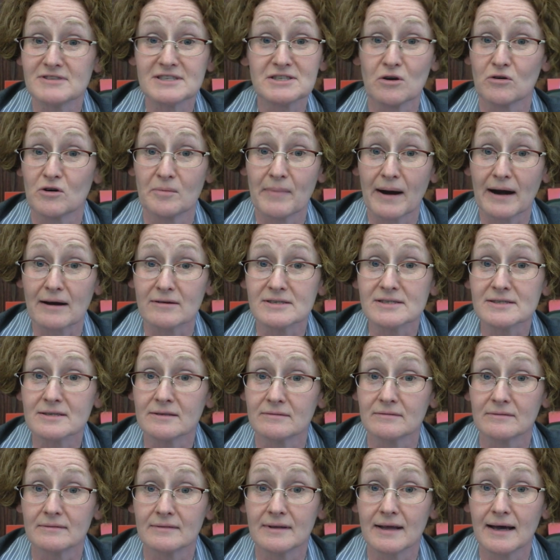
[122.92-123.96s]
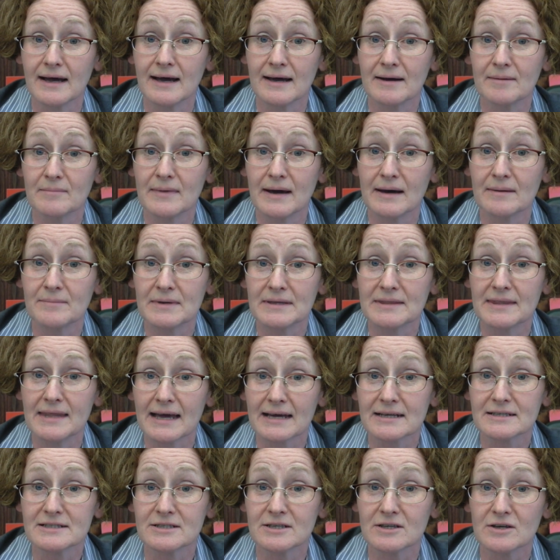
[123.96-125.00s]
no comparison. Um, I mean, the
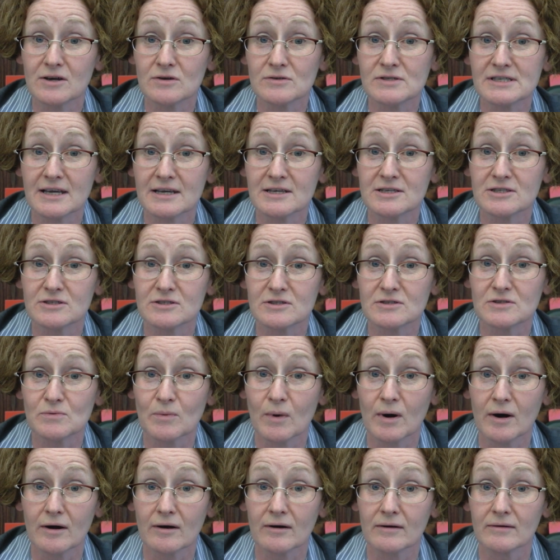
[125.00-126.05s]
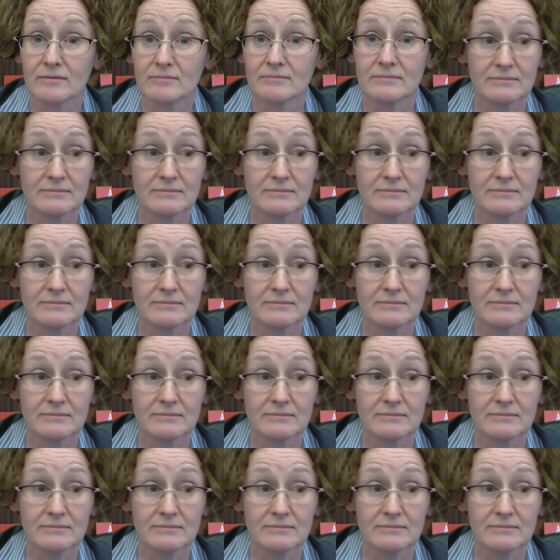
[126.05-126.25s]
ACTA negotiations were